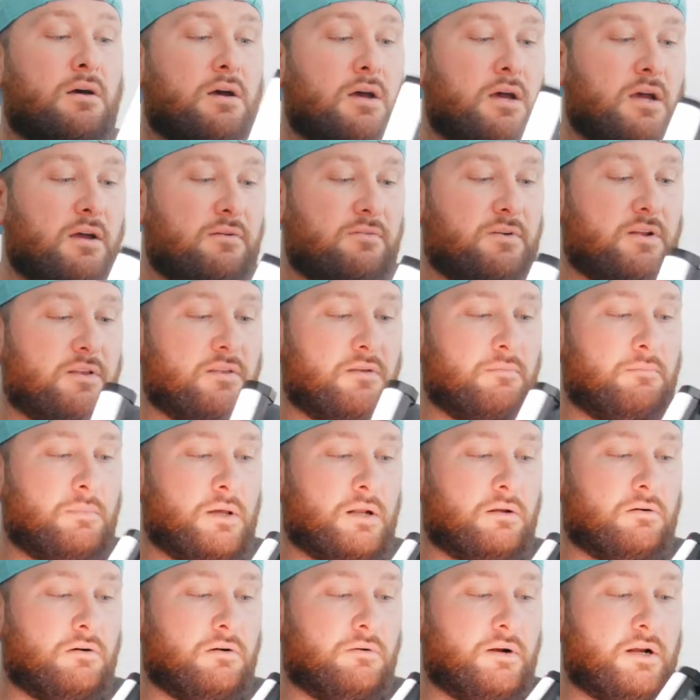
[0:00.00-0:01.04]
I have nothing
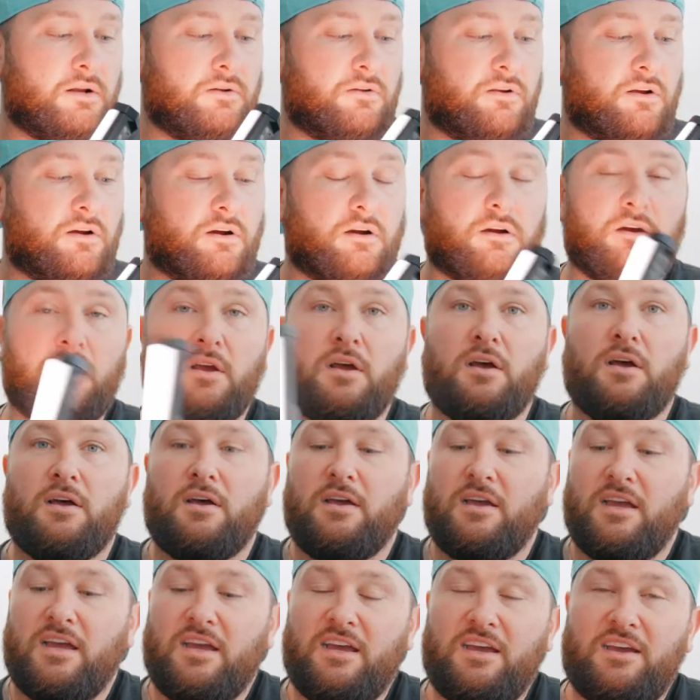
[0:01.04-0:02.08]
metal around here.
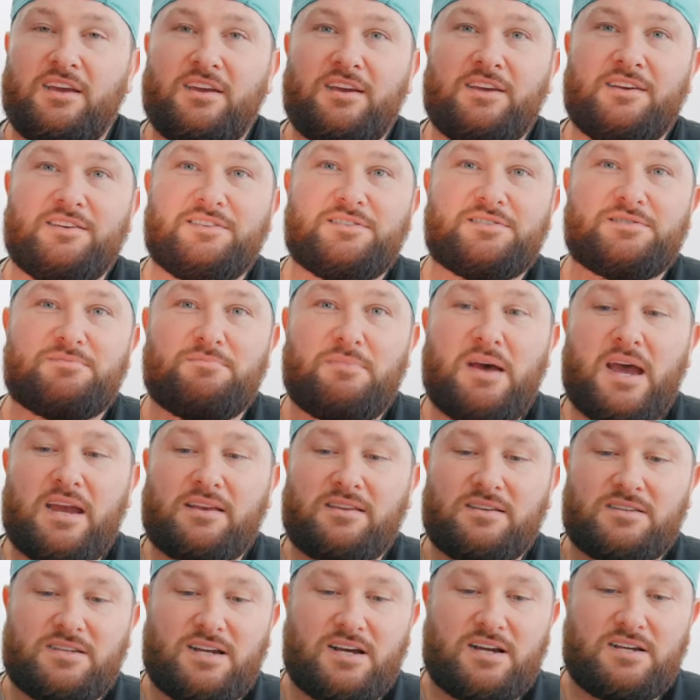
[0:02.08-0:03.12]
It is
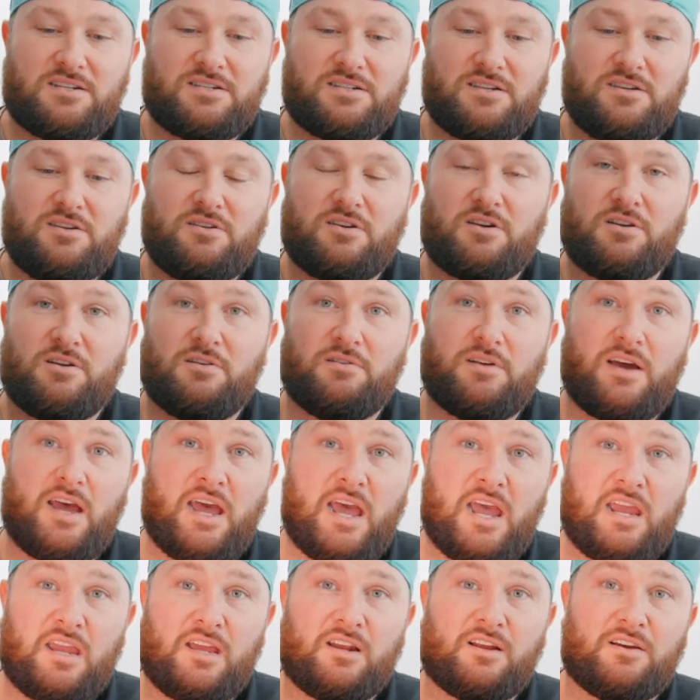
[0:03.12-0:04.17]
magnetized, so you can
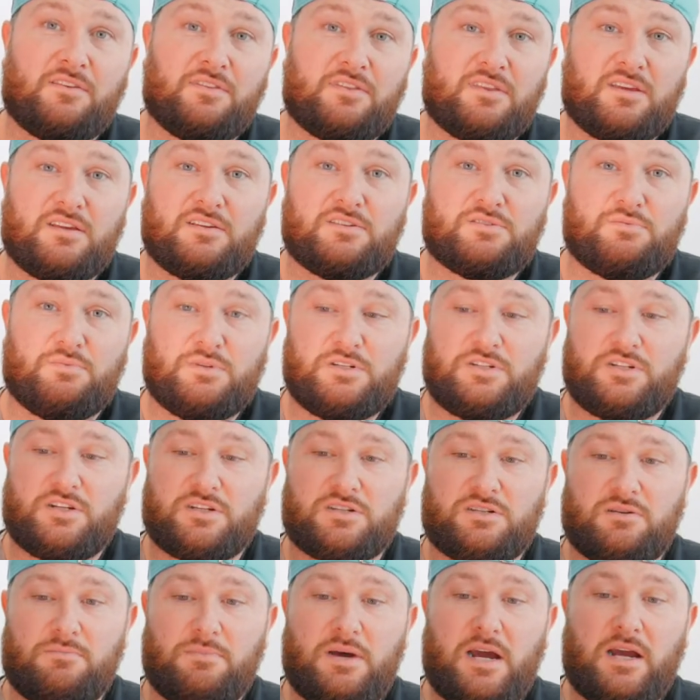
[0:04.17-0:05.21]
hang it on things with
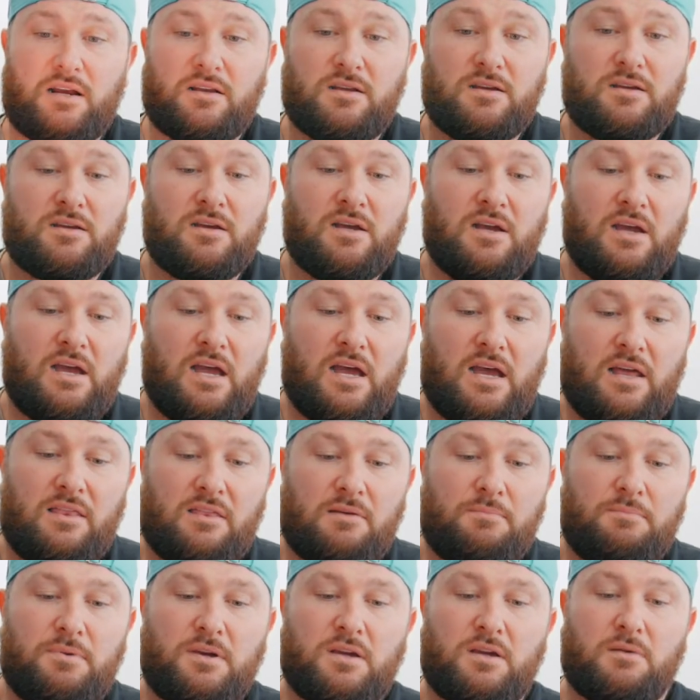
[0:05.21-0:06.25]
just a magnet. And
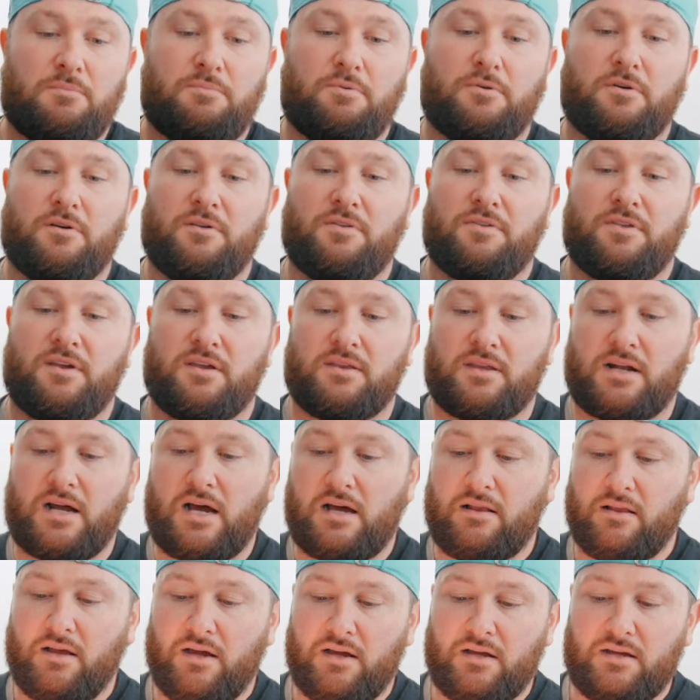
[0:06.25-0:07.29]
the big important thing that
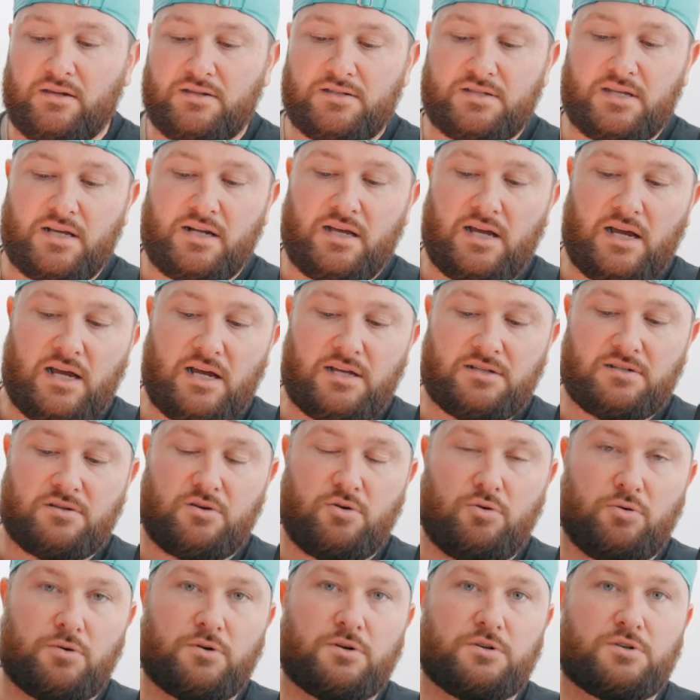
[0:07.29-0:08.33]
I like is that it has
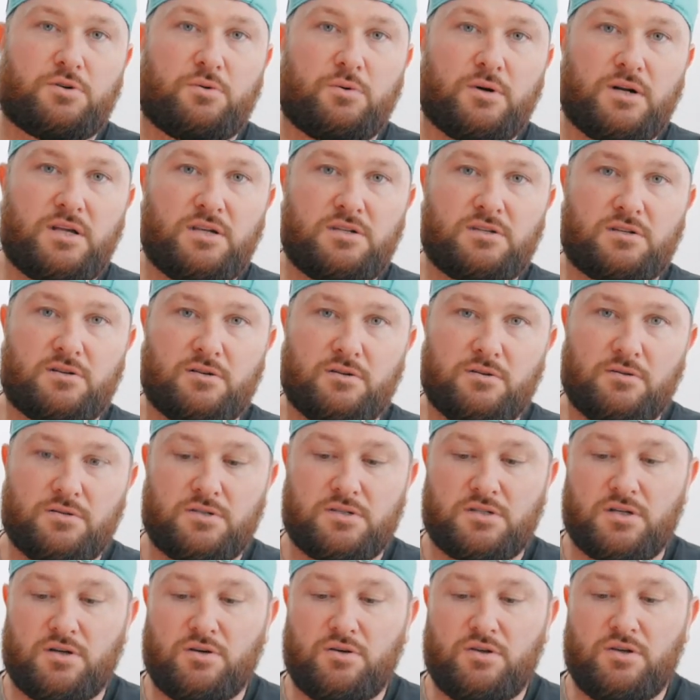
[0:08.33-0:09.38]
quarter 20 screws.
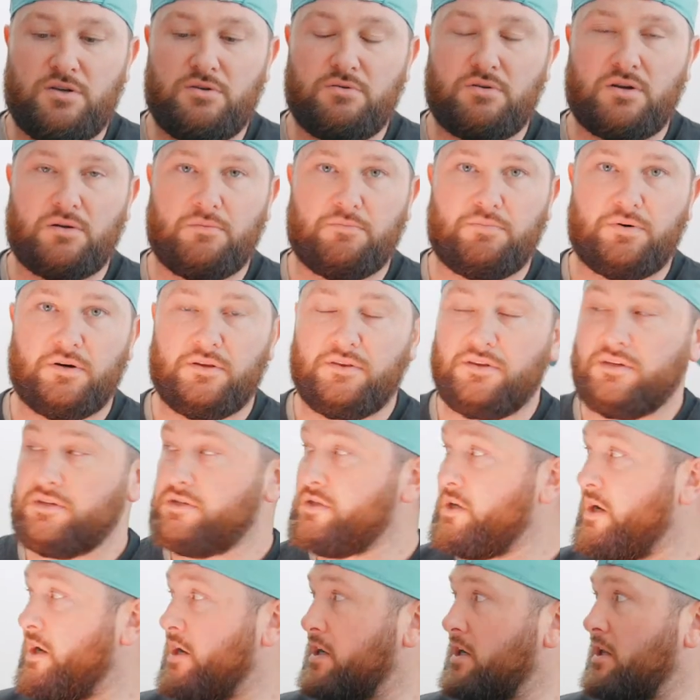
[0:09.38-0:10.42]
So you can put
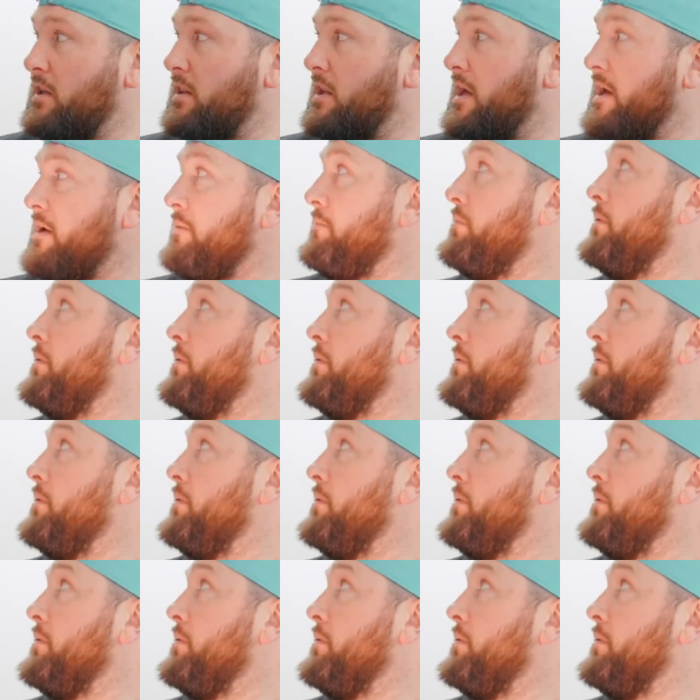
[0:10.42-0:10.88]
this on a light